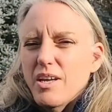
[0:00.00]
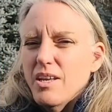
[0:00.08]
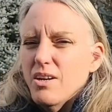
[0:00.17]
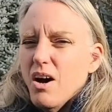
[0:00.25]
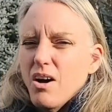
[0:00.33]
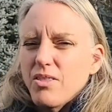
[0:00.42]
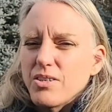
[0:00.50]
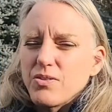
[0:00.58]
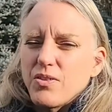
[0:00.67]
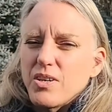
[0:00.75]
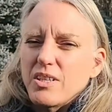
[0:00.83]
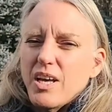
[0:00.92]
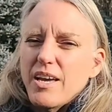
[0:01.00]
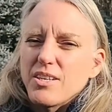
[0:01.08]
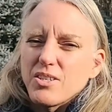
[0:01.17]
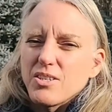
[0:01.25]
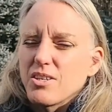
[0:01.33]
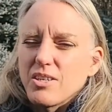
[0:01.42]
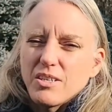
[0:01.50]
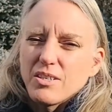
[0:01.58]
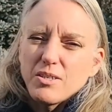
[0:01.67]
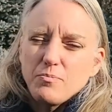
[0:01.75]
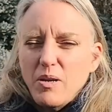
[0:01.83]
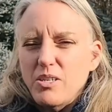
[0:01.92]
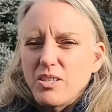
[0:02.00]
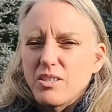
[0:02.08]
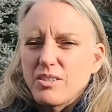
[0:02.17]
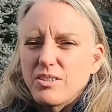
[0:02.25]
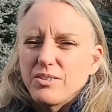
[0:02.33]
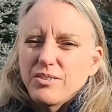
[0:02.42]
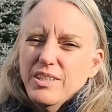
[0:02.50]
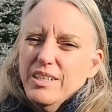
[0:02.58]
and all this fertilizer and special